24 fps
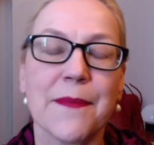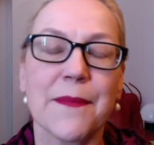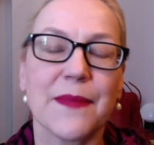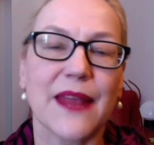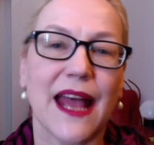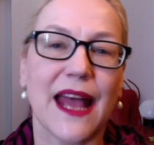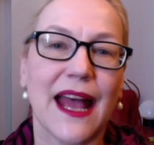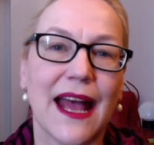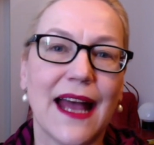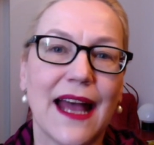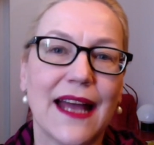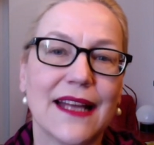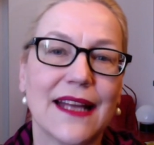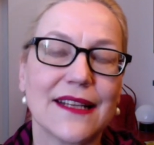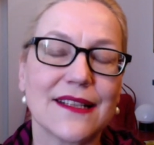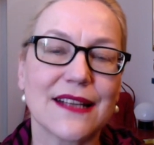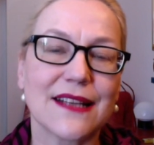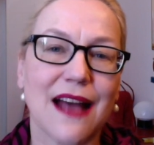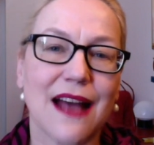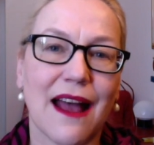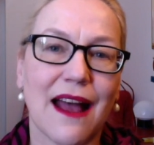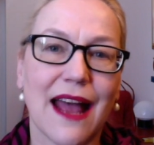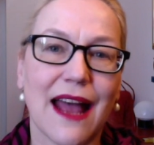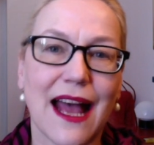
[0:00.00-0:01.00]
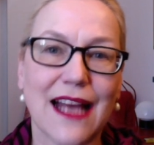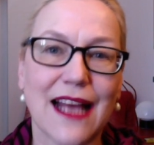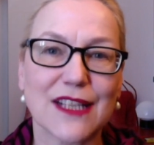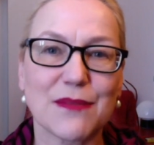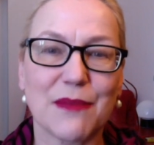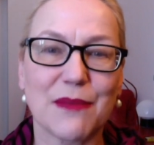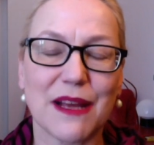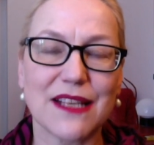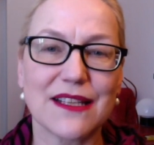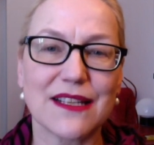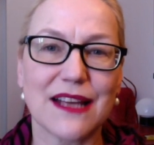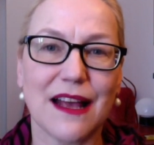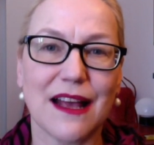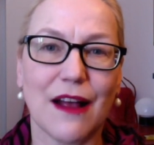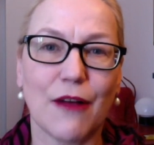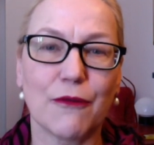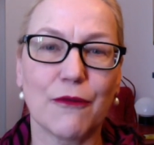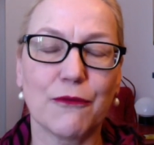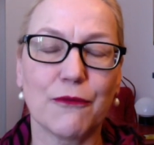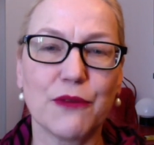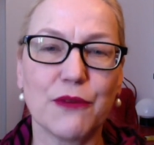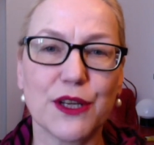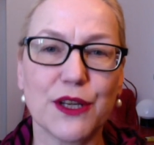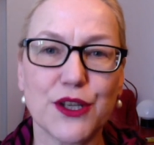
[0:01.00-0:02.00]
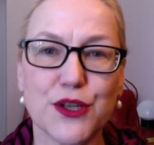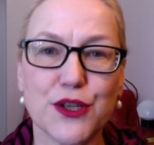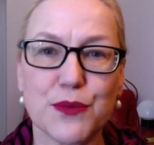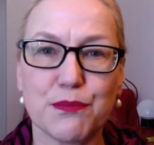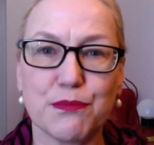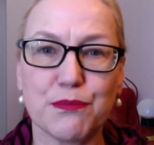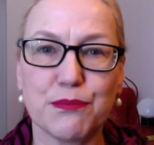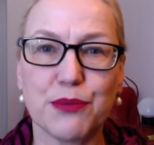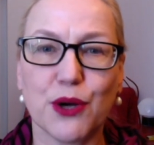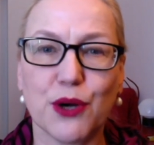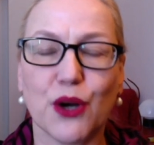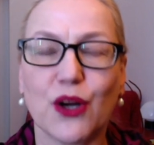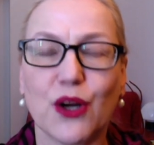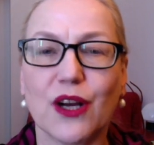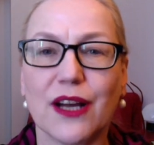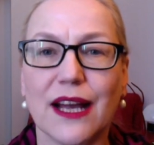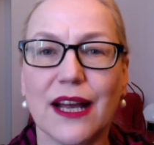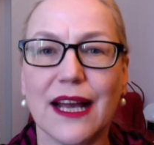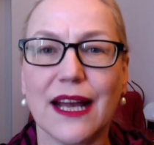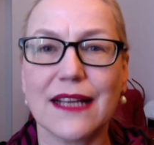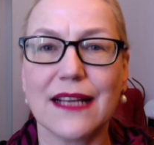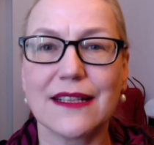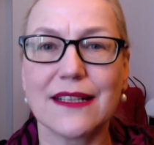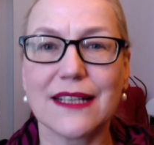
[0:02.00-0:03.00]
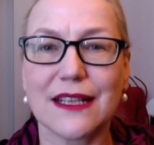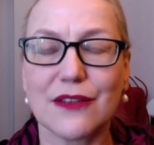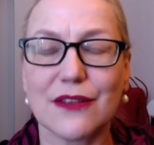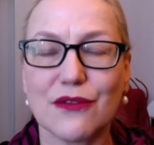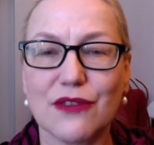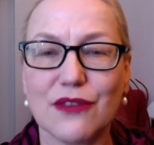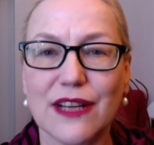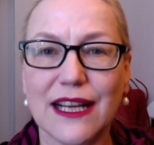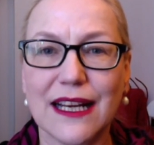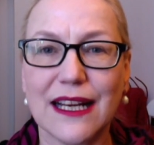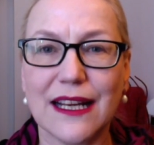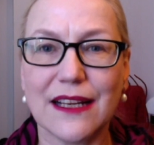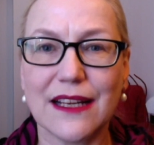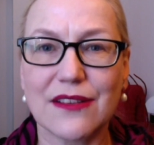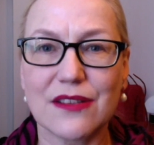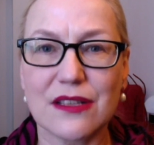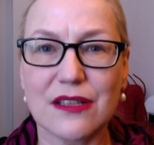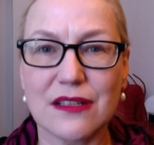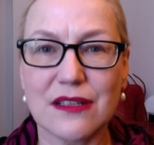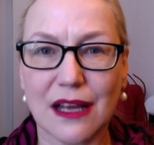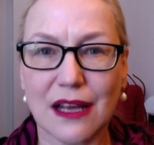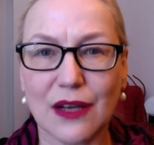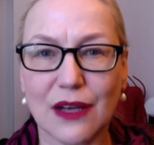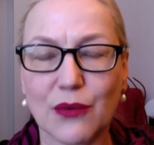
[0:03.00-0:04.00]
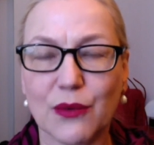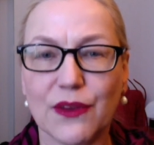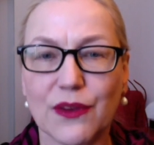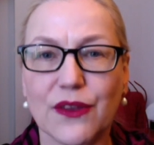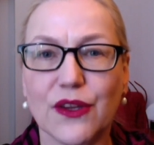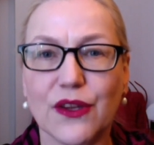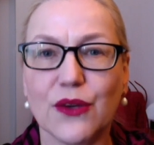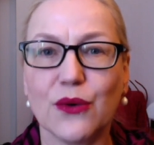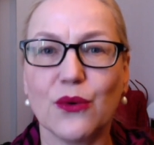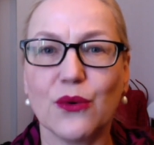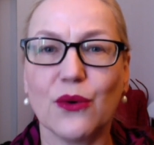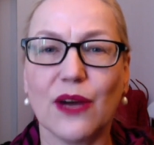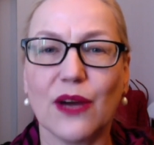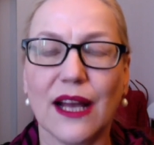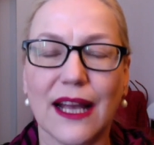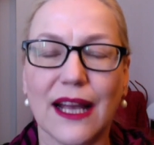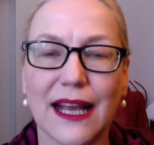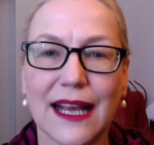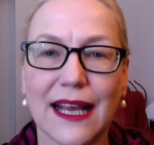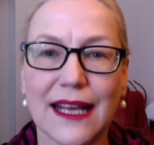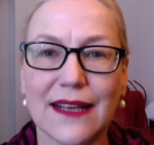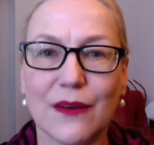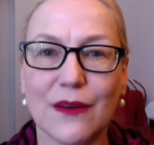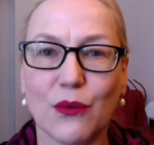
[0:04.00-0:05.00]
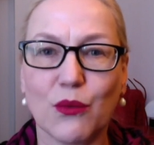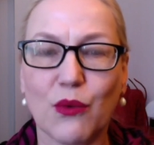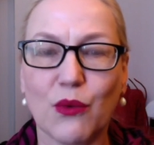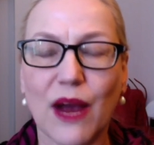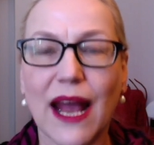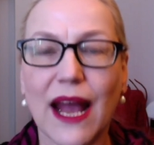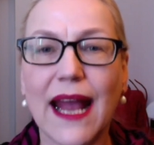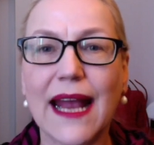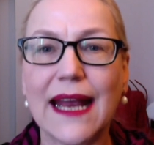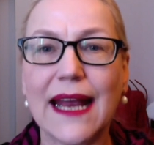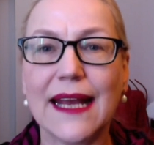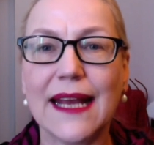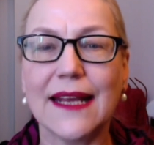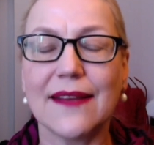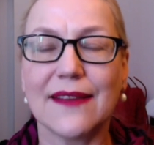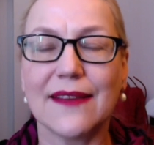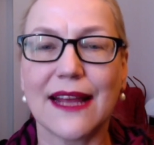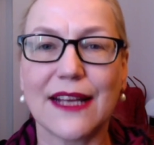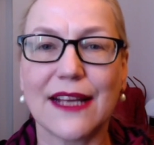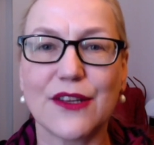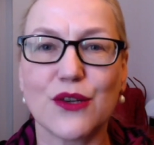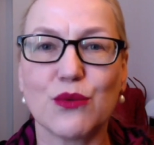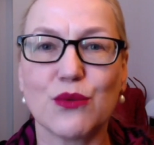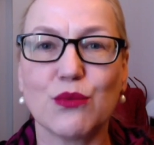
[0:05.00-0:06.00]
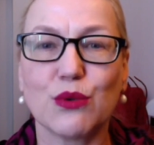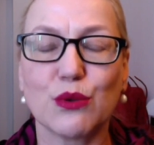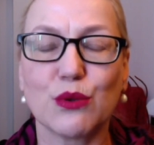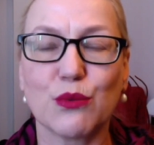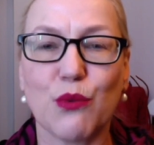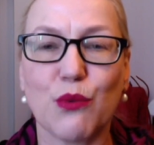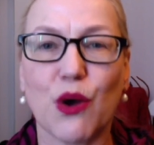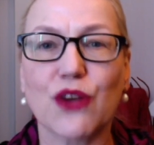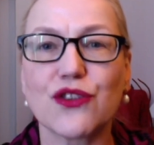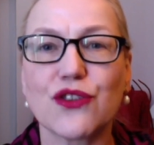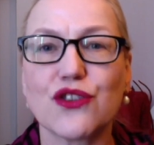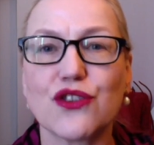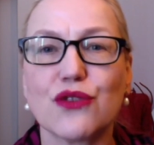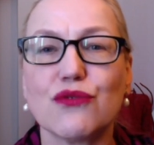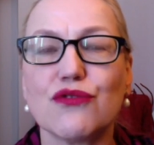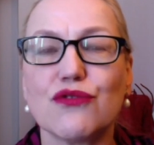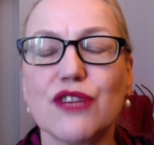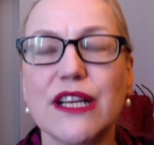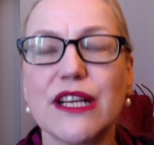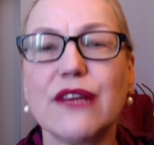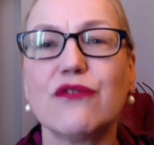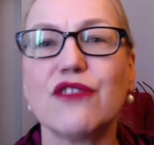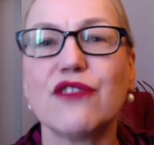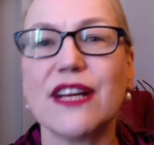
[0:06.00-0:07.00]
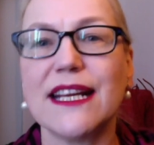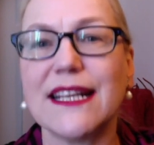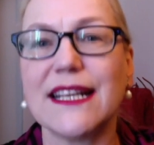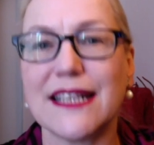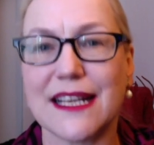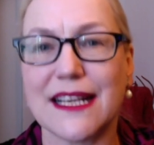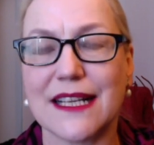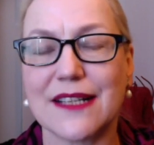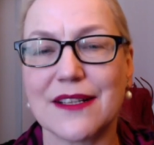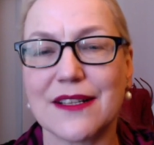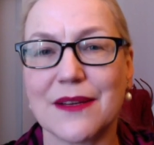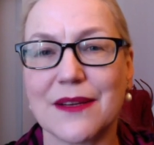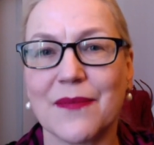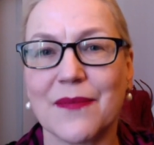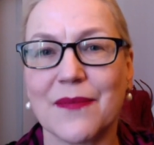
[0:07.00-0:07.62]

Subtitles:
and I asked myself, which book did really stuck with you in a way that you would want to reread it?